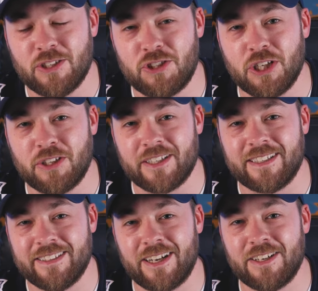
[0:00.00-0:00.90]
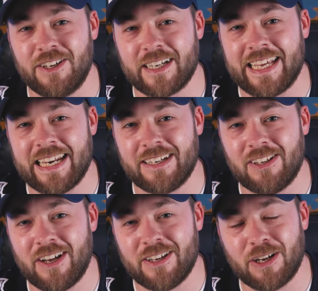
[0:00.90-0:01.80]
chilling, not gaining a
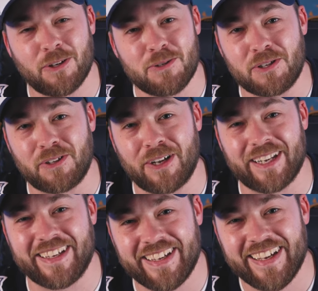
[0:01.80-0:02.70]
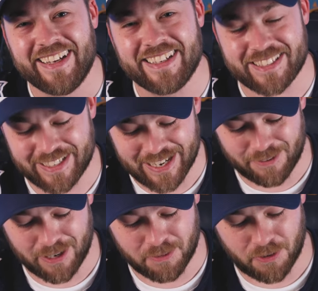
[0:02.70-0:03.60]
lot, not losing a lot, is kind of
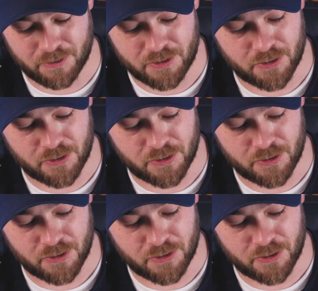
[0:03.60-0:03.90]
how I'm going.